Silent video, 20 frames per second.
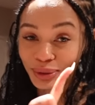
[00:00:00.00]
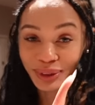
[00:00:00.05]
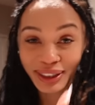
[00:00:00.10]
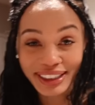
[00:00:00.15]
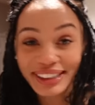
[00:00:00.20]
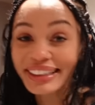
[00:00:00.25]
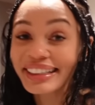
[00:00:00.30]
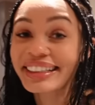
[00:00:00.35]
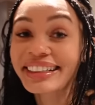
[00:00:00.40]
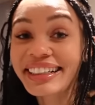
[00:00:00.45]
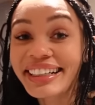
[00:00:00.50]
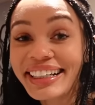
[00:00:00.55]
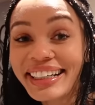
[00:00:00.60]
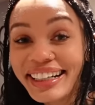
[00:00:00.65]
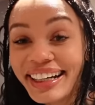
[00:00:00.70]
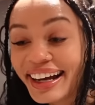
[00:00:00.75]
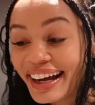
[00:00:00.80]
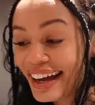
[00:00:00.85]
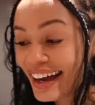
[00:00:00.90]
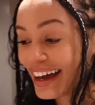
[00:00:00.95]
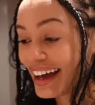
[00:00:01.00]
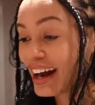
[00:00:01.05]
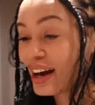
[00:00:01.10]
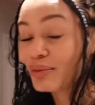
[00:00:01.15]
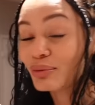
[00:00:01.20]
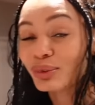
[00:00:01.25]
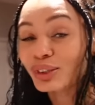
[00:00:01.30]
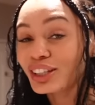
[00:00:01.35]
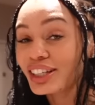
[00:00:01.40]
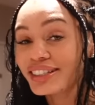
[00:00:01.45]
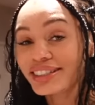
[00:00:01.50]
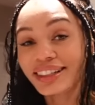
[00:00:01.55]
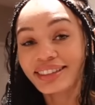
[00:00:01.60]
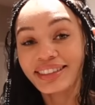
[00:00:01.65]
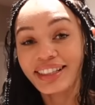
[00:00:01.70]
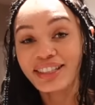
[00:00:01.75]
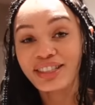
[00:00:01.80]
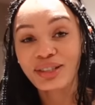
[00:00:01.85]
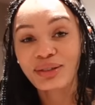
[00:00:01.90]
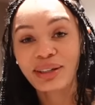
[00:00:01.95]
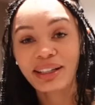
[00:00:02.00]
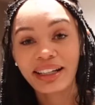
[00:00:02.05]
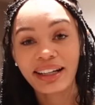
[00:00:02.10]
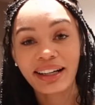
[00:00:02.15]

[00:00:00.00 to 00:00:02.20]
really good, and I'm really sucked into it